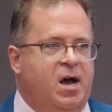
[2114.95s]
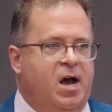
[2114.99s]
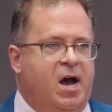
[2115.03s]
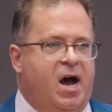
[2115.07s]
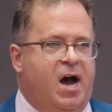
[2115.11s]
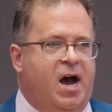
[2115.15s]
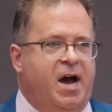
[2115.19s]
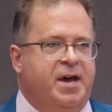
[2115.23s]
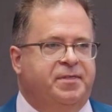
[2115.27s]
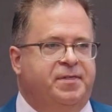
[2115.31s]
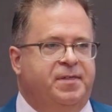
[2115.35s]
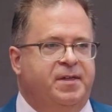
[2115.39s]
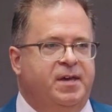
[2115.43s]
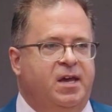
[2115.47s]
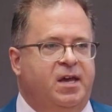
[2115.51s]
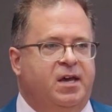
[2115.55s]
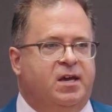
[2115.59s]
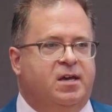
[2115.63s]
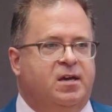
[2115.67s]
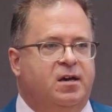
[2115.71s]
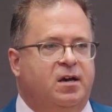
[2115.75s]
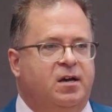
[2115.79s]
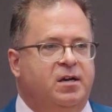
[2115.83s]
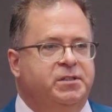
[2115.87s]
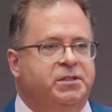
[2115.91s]
I
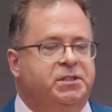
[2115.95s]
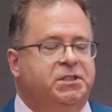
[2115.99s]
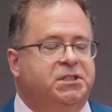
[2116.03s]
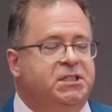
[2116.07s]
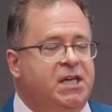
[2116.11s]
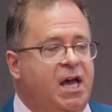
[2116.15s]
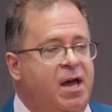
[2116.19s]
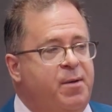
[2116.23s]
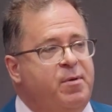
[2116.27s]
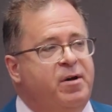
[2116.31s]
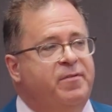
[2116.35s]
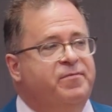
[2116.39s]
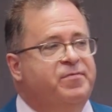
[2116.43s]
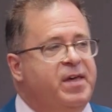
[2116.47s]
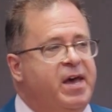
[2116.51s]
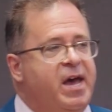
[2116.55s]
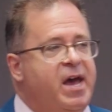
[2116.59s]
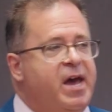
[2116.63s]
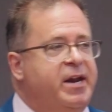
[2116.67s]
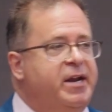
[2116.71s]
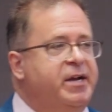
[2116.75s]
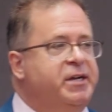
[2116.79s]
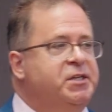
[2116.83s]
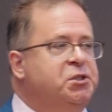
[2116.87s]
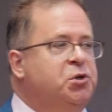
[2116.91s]
think some of
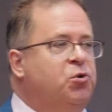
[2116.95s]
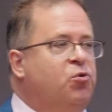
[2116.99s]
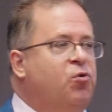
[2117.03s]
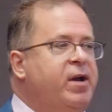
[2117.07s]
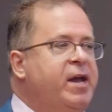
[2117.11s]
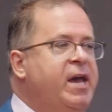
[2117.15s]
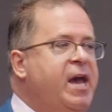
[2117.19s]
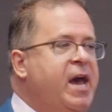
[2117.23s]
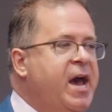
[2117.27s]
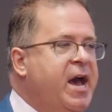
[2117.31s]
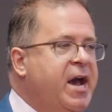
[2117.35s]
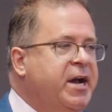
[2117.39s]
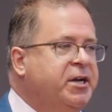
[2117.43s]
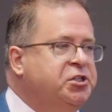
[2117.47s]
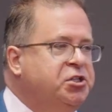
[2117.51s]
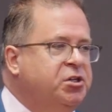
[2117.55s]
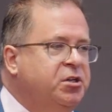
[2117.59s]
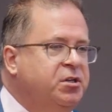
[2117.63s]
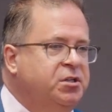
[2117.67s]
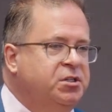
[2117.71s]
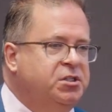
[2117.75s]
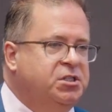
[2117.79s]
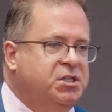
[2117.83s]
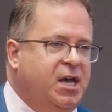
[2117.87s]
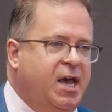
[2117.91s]
that is a
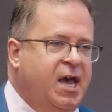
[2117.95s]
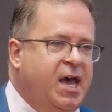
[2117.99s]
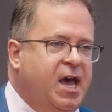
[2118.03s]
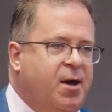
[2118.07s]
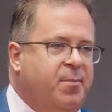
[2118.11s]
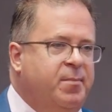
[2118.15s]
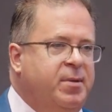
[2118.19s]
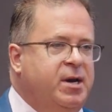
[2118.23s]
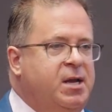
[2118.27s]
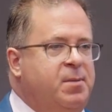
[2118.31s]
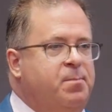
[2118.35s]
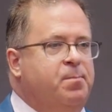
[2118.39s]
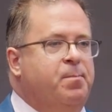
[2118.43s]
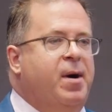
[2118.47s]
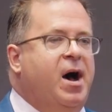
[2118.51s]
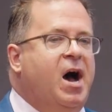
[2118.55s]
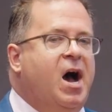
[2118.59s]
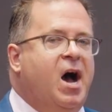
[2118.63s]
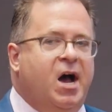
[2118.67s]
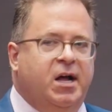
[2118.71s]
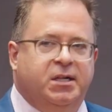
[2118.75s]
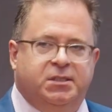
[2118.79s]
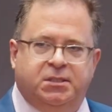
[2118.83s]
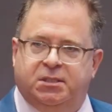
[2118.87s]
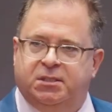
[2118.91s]
reaction to how many
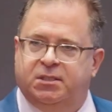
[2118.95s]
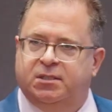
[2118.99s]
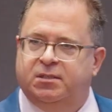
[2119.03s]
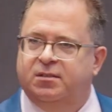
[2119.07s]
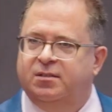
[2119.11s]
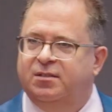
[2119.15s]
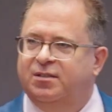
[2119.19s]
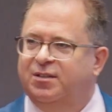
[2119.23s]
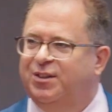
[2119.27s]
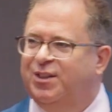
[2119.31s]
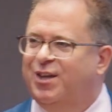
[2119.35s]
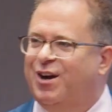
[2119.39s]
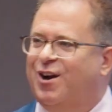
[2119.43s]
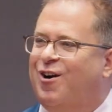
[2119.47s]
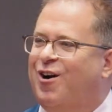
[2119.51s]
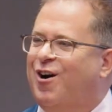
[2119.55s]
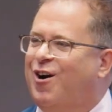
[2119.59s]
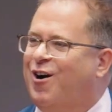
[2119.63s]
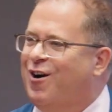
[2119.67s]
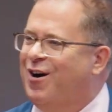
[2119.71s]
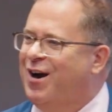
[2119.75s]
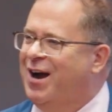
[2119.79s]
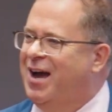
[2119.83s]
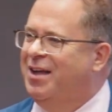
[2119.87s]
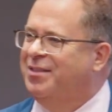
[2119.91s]
bots there
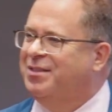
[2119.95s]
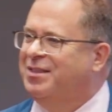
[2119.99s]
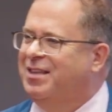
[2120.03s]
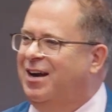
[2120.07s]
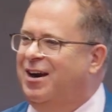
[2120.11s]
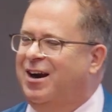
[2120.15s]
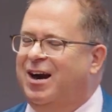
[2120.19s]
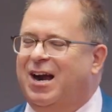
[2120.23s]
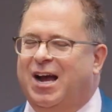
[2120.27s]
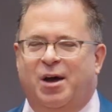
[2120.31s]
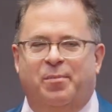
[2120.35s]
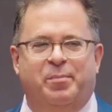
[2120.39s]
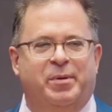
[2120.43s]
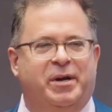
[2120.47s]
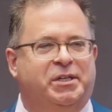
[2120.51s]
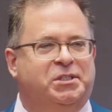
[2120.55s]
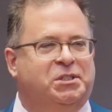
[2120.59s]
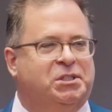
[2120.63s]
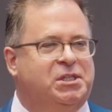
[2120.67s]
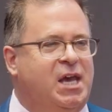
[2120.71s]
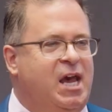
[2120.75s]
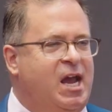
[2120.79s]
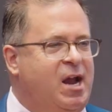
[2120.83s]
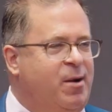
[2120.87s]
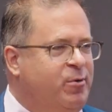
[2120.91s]
are out there, how many
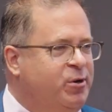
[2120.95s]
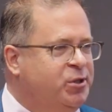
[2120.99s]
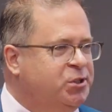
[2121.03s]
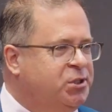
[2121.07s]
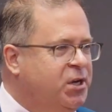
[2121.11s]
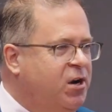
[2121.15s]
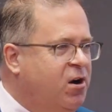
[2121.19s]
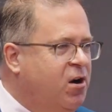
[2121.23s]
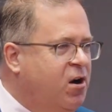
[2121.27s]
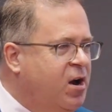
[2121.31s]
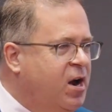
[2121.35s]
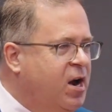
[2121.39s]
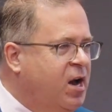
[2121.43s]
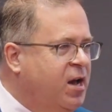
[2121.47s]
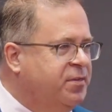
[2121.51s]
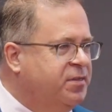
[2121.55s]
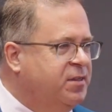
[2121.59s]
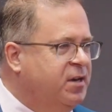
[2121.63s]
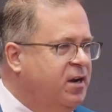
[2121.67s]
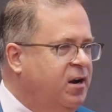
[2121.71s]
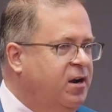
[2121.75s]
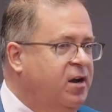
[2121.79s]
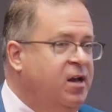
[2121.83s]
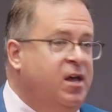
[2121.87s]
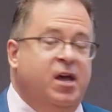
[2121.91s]
scammers there are out
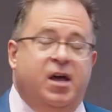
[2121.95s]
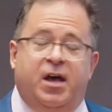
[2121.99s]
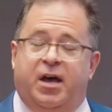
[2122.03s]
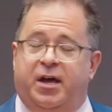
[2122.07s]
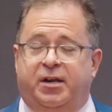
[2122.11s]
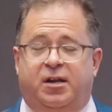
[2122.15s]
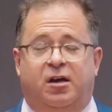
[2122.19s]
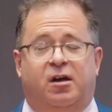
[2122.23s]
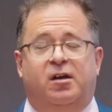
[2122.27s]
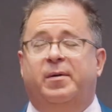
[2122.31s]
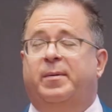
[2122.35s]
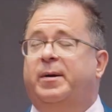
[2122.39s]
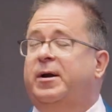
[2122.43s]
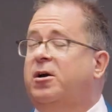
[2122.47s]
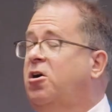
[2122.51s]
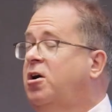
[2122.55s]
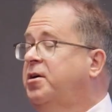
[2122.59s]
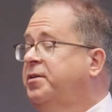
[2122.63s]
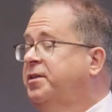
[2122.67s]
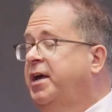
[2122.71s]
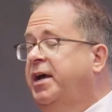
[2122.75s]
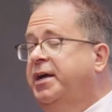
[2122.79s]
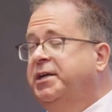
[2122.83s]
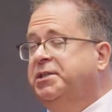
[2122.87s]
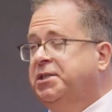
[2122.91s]
there. And don't get me wrong,
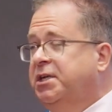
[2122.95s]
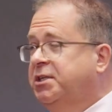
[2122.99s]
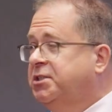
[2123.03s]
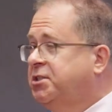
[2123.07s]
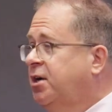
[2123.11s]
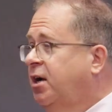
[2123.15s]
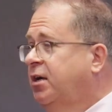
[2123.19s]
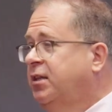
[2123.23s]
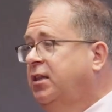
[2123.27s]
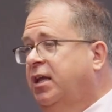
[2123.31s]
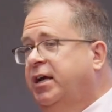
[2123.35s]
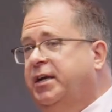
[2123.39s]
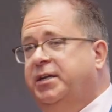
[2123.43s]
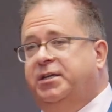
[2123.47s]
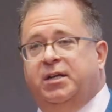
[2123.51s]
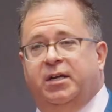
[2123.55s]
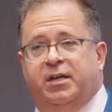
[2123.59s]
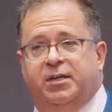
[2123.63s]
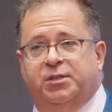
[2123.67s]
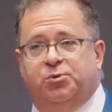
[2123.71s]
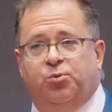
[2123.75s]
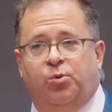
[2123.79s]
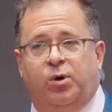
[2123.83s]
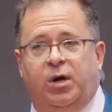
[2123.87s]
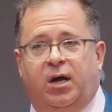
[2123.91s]
they exist on LinkedIn
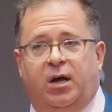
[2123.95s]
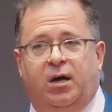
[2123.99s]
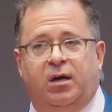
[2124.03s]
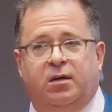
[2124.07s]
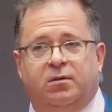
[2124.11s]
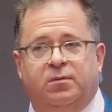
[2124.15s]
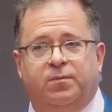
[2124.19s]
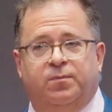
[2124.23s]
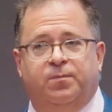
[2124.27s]
as well.